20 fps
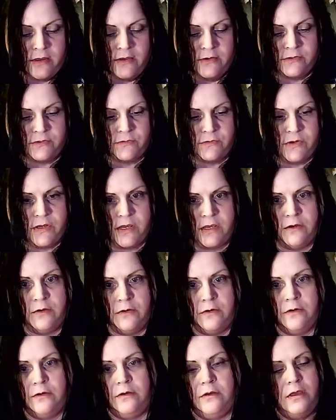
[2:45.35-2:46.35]
So
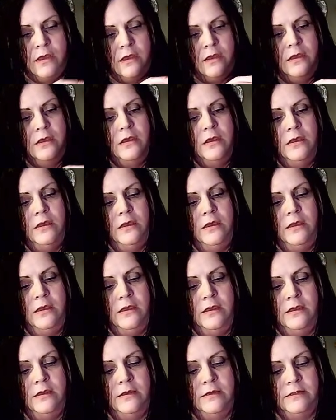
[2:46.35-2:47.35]
here
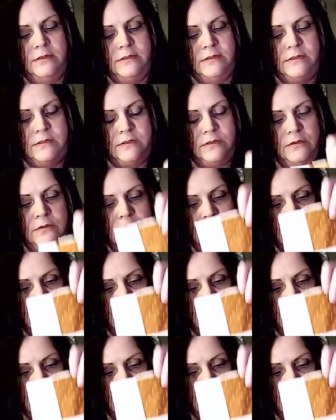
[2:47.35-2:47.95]
is